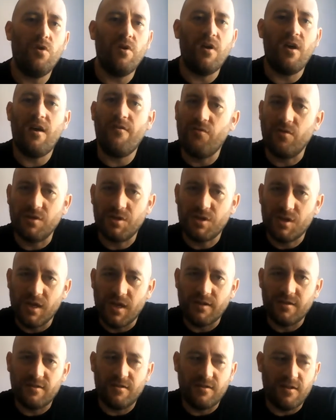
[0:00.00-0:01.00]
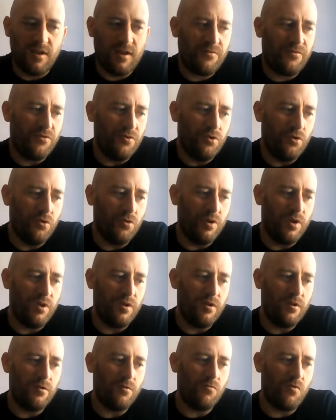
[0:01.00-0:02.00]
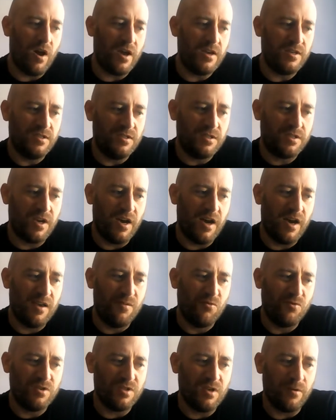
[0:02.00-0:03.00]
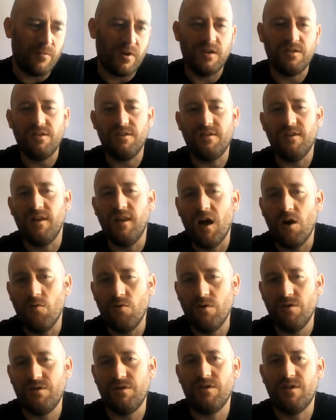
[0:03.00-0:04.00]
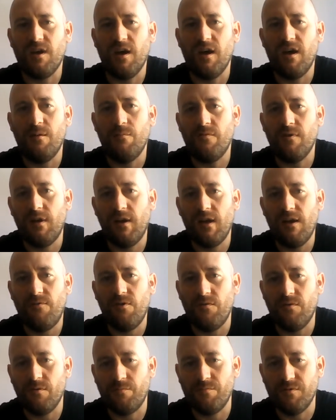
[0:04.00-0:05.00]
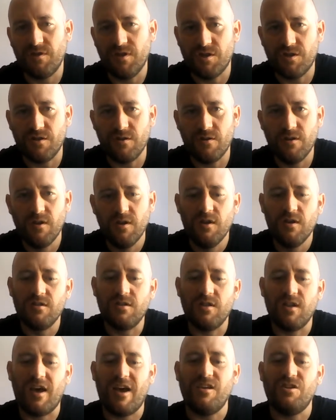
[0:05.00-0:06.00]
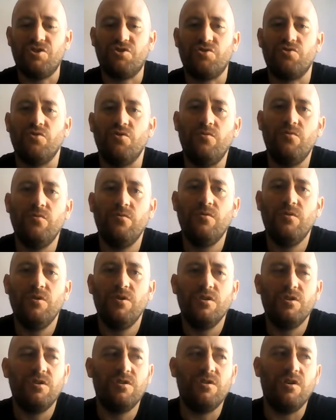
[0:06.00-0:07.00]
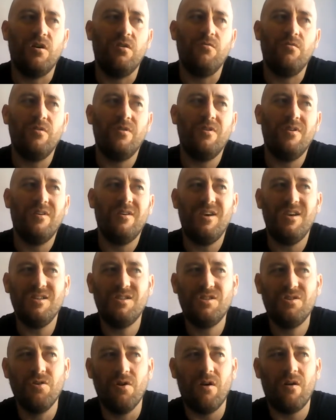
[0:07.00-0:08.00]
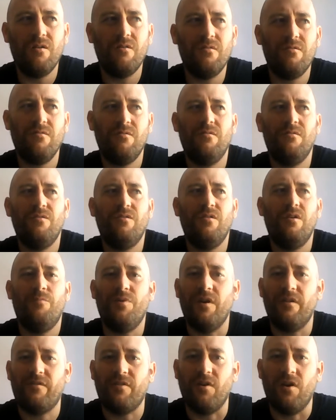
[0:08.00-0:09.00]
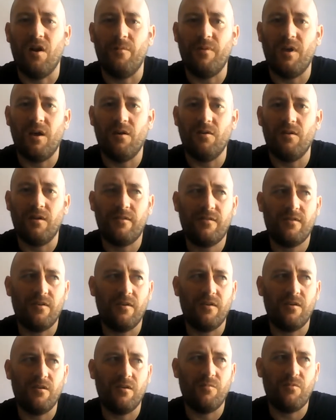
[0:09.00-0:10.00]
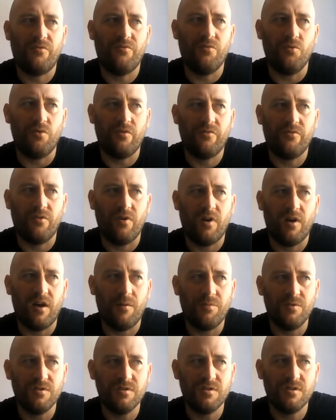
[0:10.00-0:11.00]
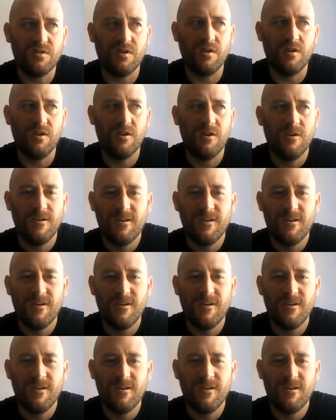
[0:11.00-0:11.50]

everyone says that Fury raises his game, or in some cases lowers his game to the level of his opposition. So that is true. So he's got a bit of time now, before this fight happens, to